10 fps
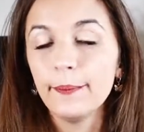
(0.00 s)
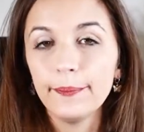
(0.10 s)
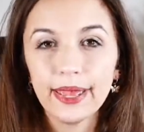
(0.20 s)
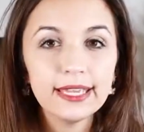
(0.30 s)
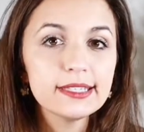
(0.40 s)

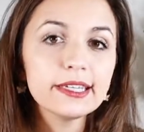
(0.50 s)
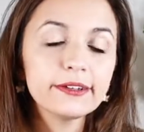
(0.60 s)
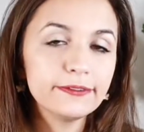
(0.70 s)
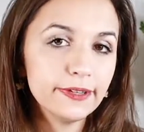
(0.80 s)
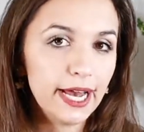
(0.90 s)
basic
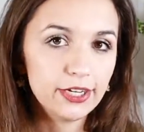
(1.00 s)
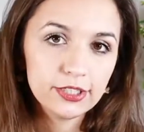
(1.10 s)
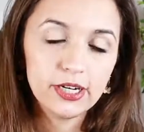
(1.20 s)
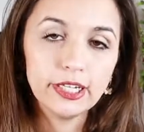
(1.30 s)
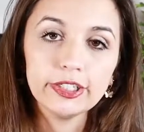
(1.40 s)
flash
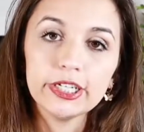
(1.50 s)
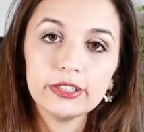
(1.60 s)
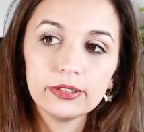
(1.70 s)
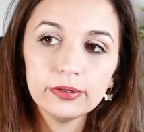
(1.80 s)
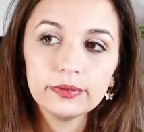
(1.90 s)
knowledge. I
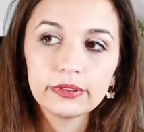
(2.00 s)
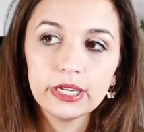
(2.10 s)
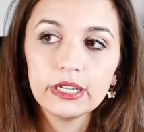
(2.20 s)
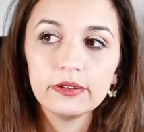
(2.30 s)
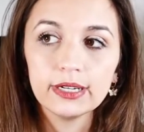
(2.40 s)
don't
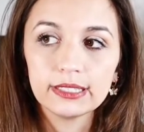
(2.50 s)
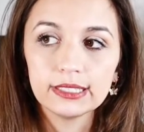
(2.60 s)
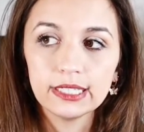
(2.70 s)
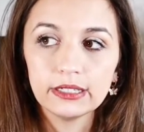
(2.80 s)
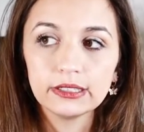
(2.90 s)
think you
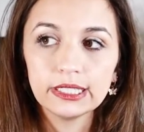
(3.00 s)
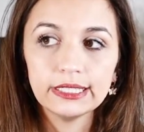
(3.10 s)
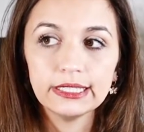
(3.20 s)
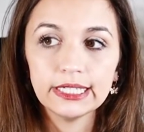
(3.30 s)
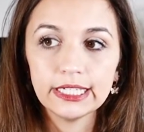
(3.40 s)
necessarily
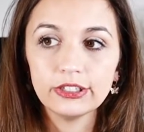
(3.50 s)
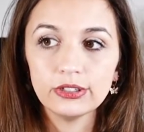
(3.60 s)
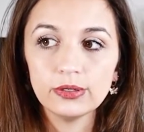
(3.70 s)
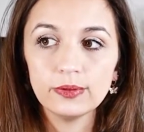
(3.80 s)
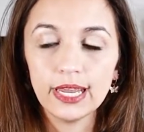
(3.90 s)
need
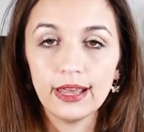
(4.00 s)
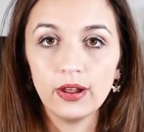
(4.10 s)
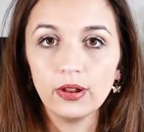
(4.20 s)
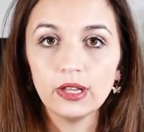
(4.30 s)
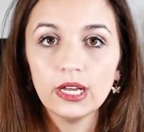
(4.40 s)
to
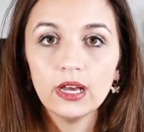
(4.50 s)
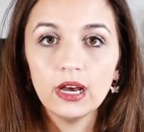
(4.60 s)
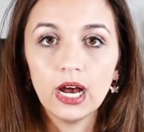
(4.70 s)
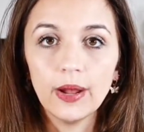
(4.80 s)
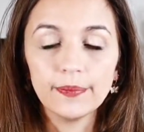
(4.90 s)
nail
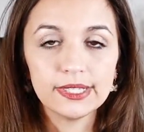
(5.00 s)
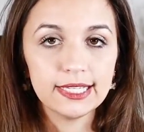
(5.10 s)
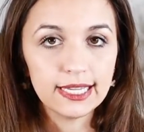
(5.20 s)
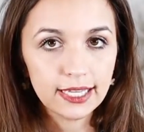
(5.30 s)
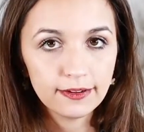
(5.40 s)

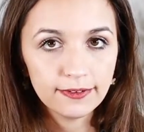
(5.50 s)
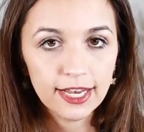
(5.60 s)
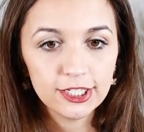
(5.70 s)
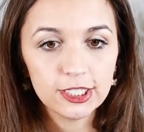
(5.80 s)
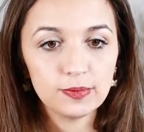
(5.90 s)
syncing
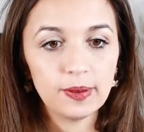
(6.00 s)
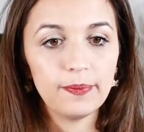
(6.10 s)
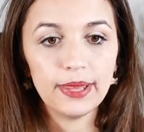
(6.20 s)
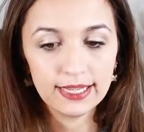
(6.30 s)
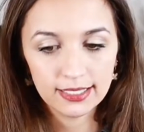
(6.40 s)
flashes, but
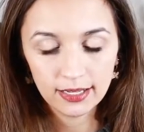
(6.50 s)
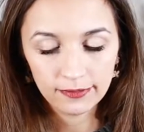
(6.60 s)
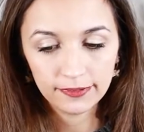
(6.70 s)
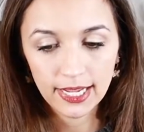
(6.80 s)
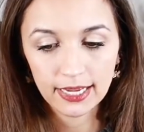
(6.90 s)
basic
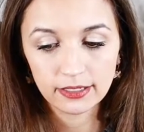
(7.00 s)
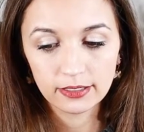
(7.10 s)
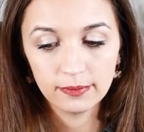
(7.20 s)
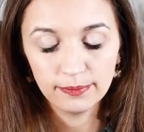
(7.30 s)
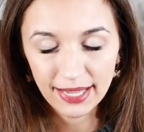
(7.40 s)

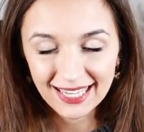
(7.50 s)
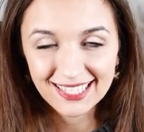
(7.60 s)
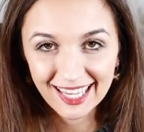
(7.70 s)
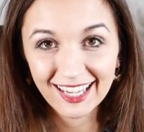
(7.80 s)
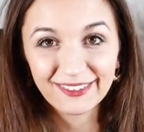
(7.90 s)

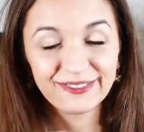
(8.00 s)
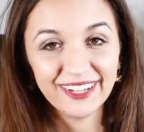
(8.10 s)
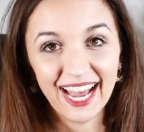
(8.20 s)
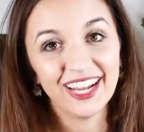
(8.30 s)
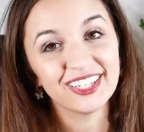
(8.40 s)

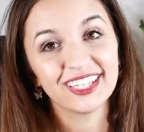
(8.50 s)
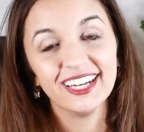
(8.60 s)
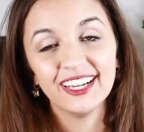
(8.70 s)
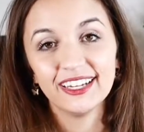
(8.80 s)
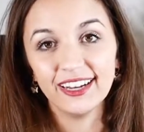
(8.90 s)
flash
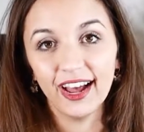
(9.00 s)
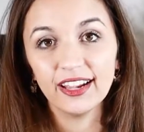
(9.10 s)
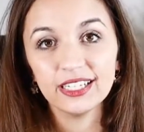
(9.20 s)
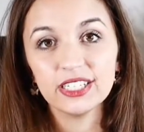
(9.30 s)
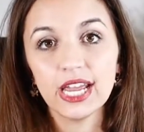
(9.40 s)

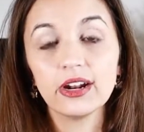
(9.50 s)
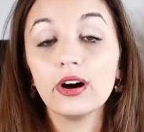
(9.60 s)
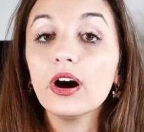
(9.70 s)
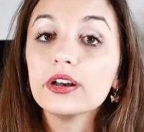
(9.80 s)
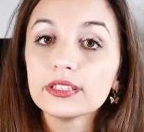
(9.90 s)
knowledge. And
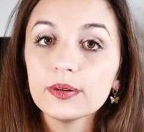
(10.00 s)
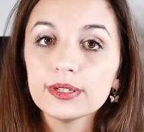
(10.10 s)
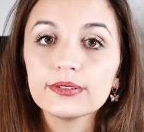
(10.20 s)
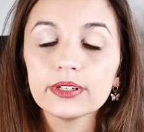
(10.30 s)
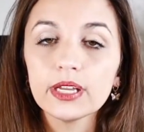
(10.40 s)
also,
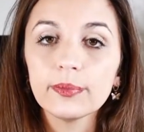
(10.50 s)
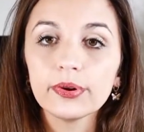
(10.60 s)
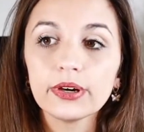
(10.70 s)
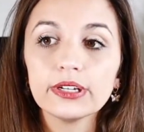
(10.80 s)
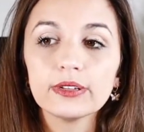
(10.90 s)
what's really
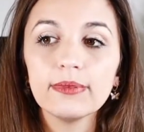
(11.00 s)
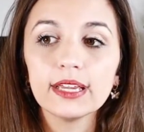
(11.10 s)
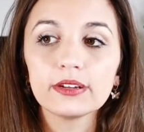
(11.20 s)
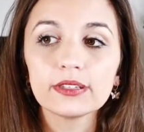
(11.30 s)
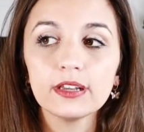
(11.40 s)
important to
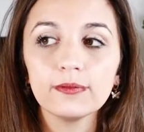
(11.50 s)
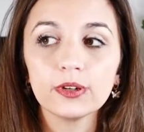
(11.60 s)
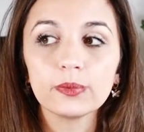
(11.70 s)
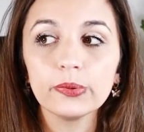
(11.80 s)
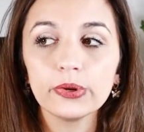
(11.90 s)
make yourself
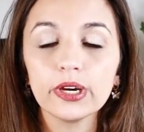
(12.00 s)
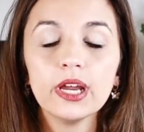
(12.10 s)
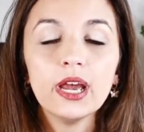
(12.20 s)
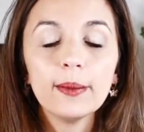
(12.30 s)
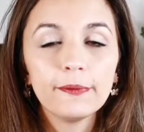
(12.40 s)
look more
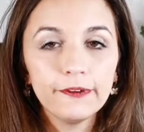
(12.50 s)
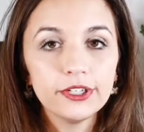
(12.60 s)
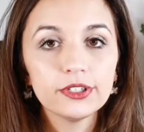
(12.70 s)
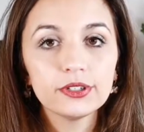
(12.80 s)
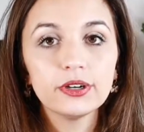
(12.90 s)

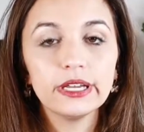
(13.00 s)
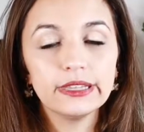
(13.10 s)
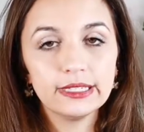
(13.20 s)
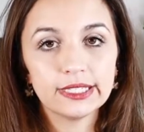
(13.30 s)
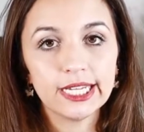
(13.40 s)
professional in
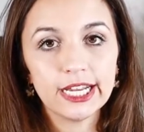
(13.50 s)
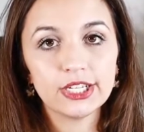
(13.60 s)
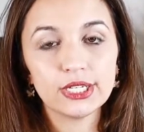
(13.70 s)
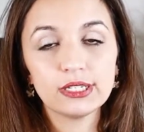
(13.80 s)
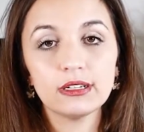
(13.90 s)
this stage
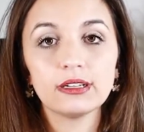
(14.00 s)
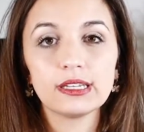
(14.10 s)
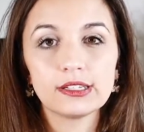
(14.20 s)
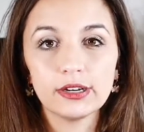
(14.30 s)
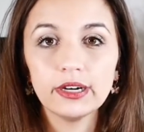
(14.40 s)
is to
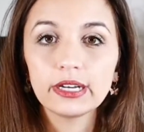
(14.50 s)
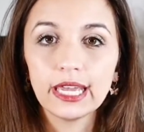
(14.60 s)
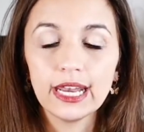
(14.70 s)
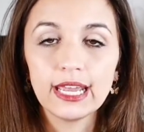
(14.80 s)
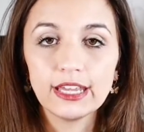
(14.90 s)
start
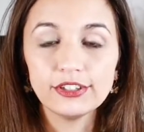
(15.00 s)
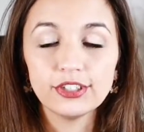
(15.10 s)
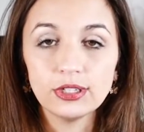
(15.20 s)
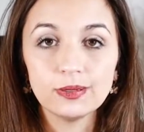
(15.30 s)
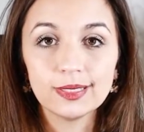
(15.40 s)
getting
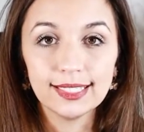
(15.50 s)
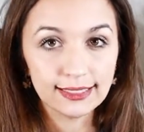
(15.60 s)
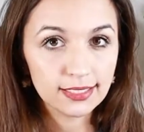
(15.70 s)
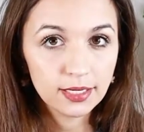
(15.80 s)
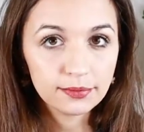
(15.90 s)
into
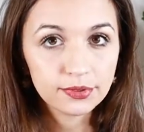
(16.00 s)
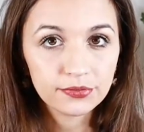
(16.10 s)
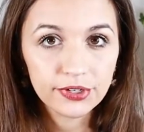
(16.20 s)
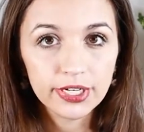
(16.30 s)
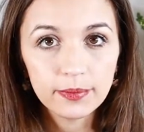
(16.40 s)
systems
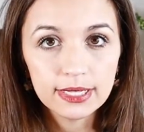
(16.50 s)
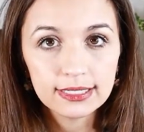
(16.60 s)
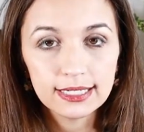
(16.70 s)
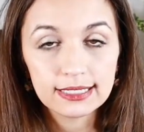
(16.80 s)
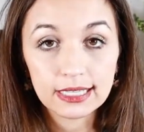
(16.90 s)
for your
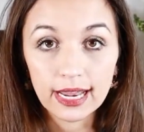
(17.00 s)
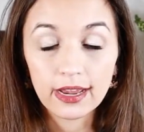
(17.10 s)
business, like